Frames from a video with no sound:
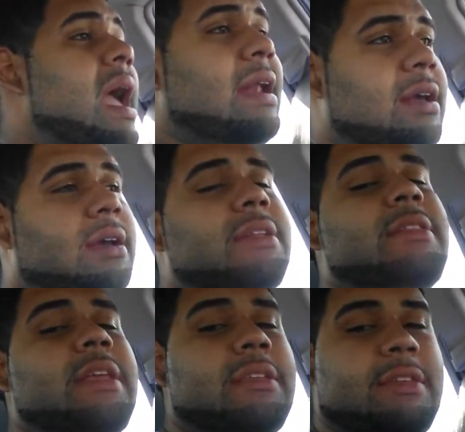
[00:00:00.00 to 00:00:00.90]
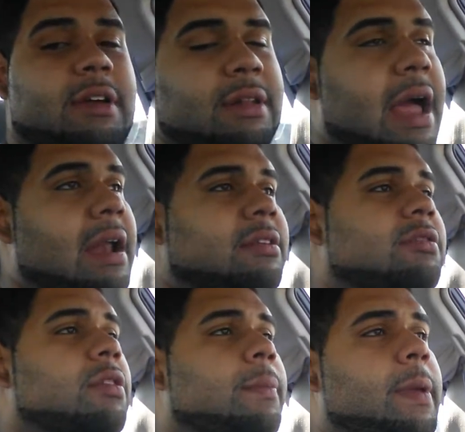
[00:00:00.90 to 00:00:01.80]
and a good detail lining
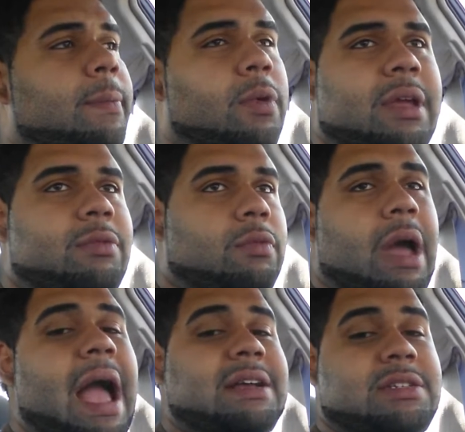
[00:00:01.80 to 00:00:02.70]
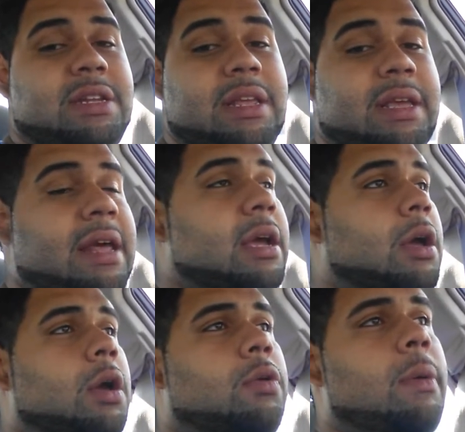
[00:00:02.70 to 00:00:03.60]
so that people can actually get a
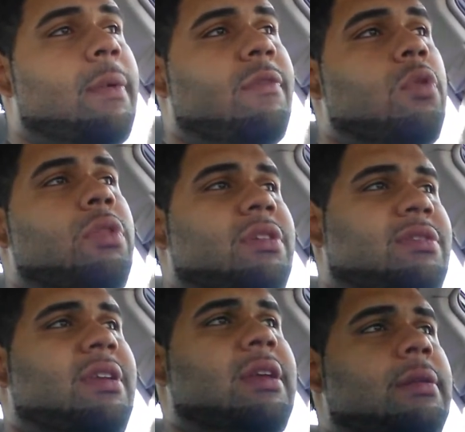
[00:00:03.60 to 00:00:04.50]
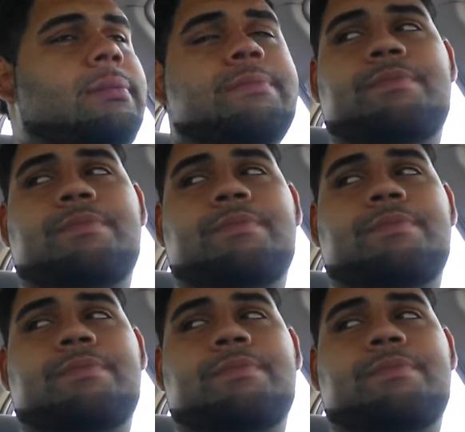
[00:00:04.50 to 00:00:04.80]
good grip of who they're seeing.